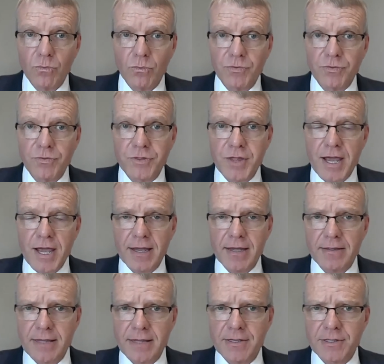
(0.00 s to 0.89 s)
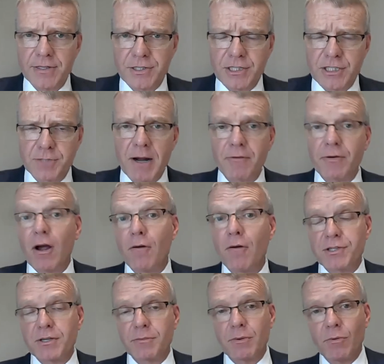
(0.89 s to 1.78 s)
They're just a smattering.
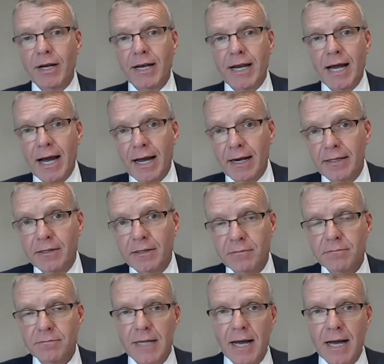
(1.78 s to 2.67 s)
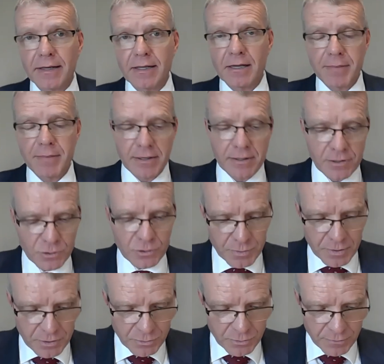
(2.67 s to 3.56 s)
Obviously, we want gnarly amended,
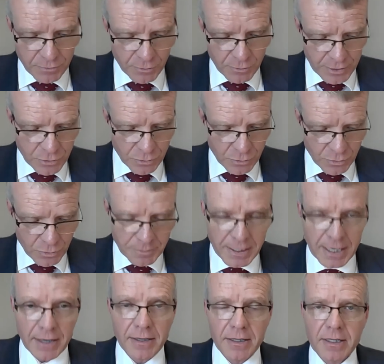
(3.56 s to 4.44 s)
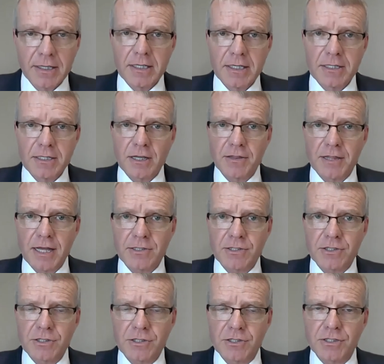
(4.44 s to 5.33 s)
as we've already talked about. So
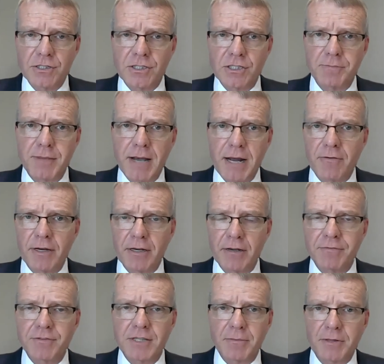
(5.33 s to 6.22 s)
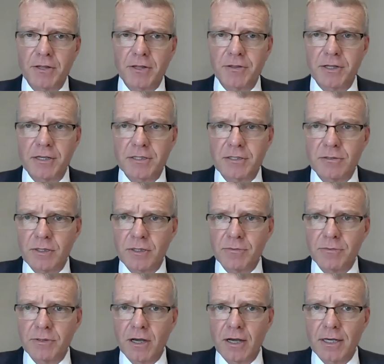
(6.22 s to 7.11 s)
that's just a smattering of some of the things that we
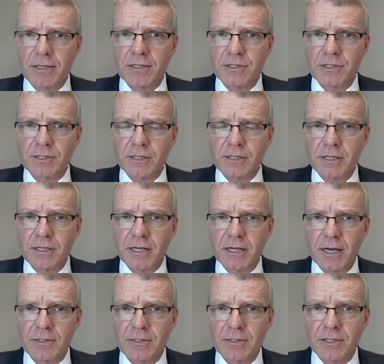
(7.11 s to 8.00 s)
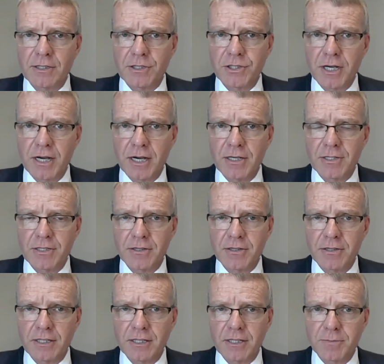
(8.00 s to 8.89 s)
would like to see change. And I
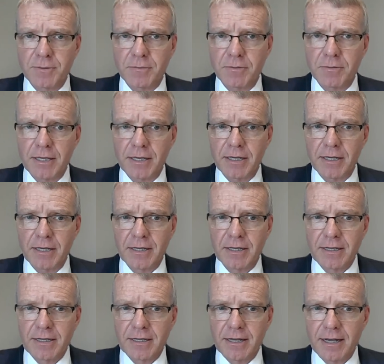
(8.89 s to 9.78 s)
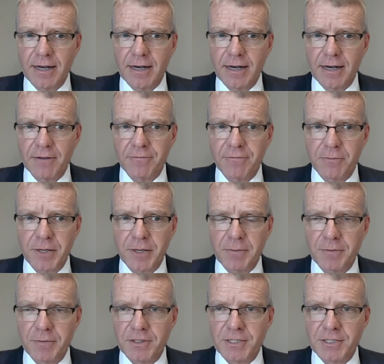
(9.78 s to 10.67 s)
think that's probably enough for
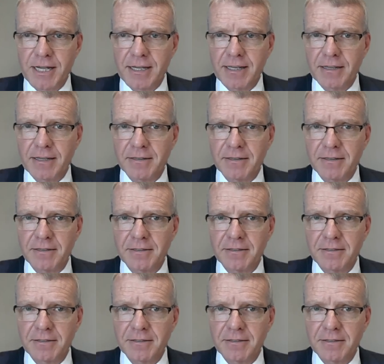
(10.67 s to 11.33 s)
people to take in